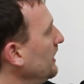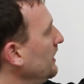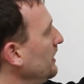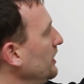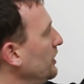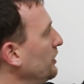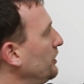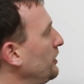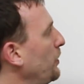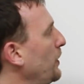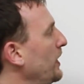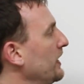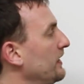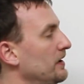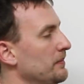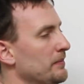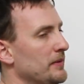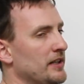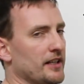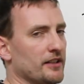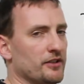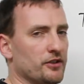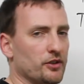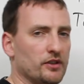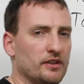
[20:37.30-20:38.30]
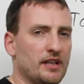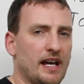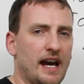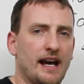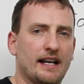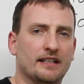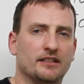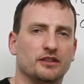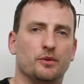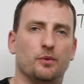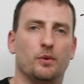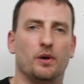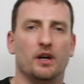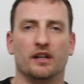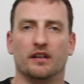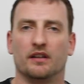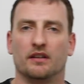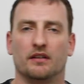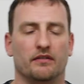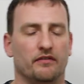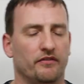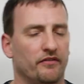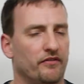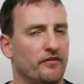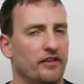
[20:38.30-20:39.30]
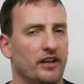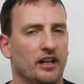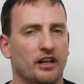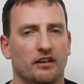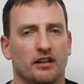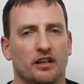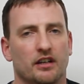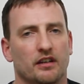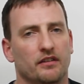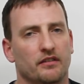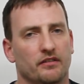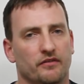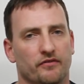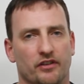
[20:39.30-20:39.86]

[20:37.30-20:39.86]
Your 20 minutes, your task 1, very,